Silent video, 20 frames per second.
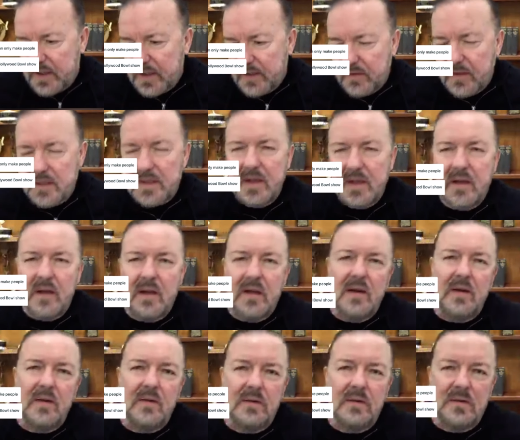series?
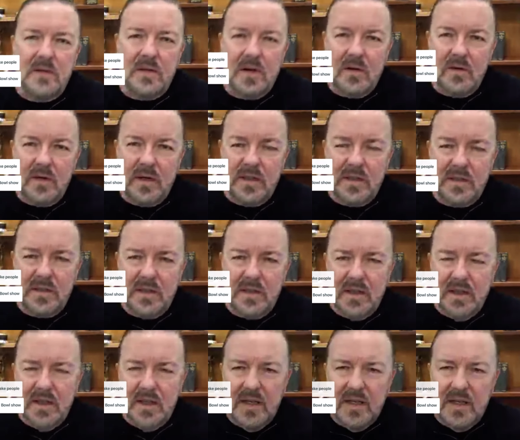Oh,
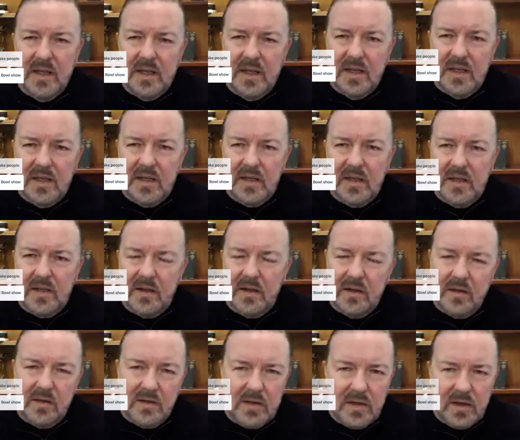Doris.
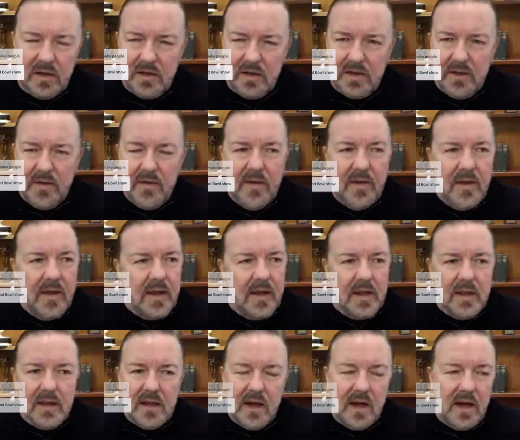Oh, God.
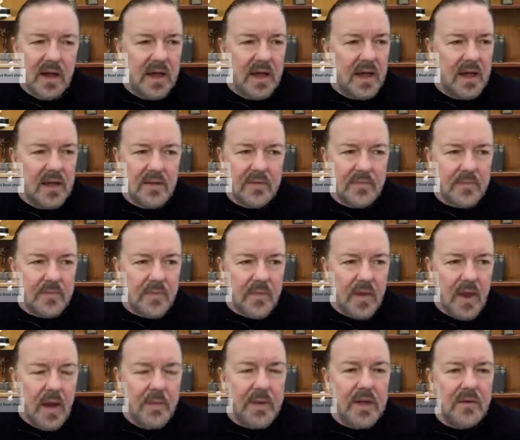I
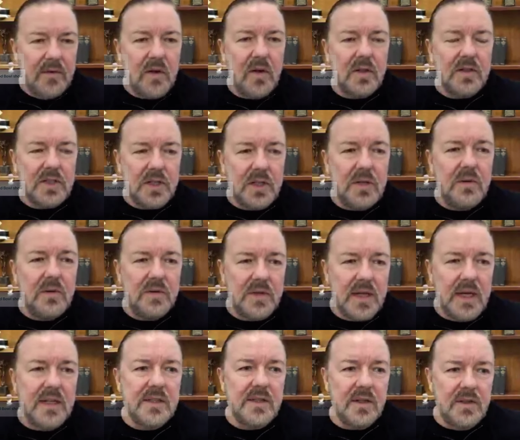mean, I've got 2
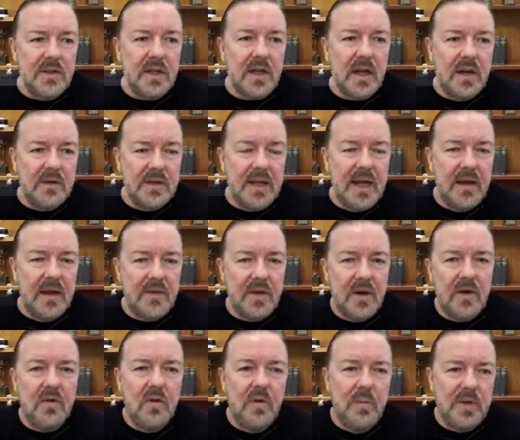things on the go now
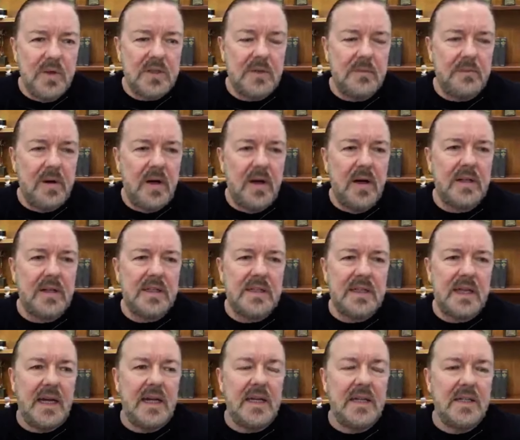that are almost at pilot
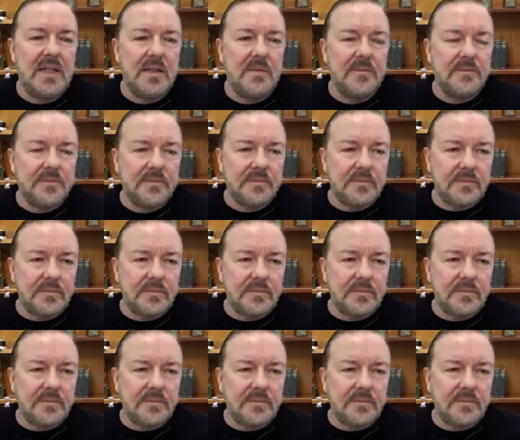stage.